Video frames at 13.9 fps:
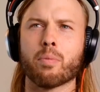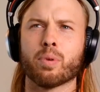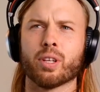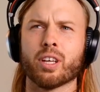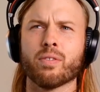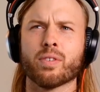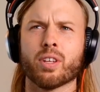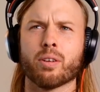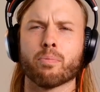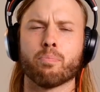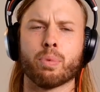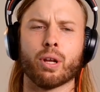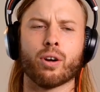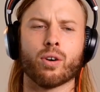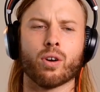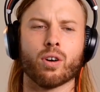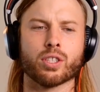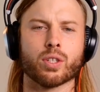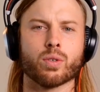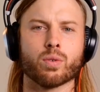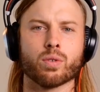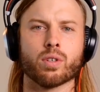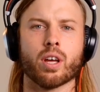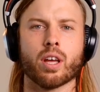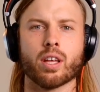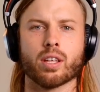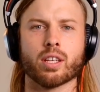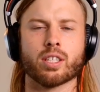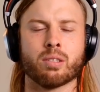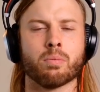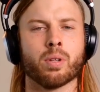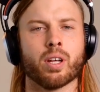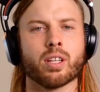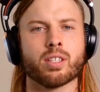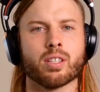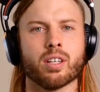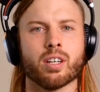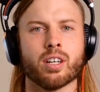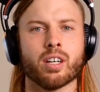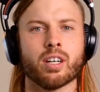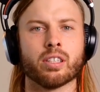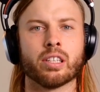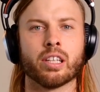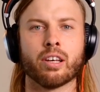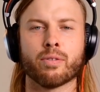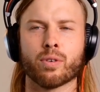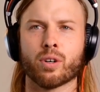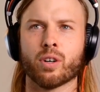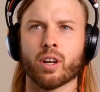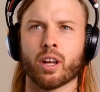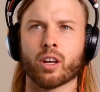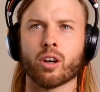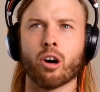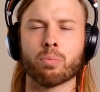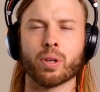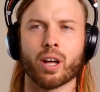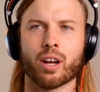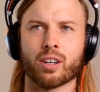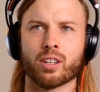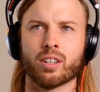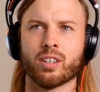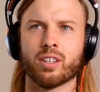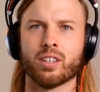I believe that bitter also stimulates the liver and gallbladder.